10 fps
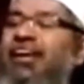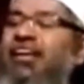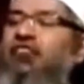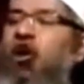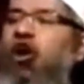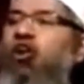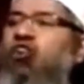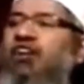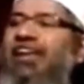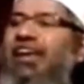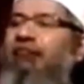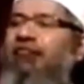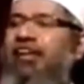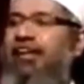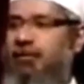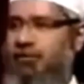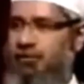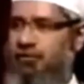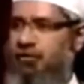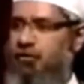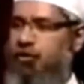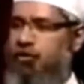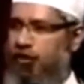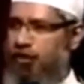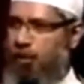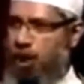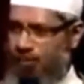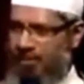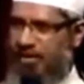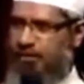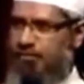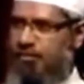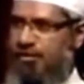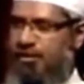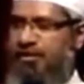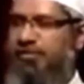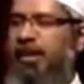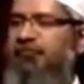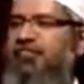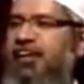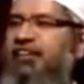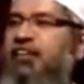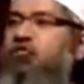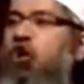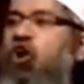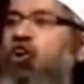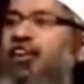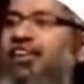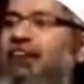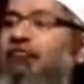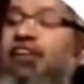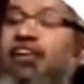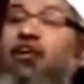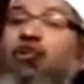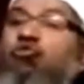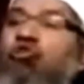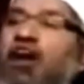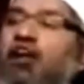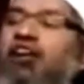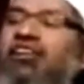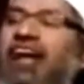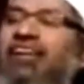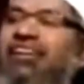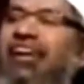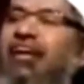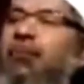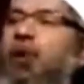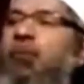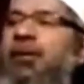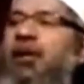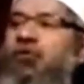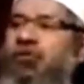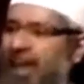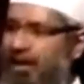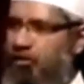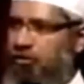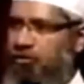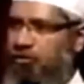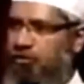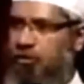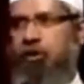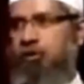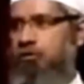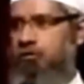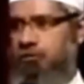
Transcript: He is altogether lovely. So the word Muhammadim, they have changed into altogether lovely. You cannot translate a proper noun. Can you? No.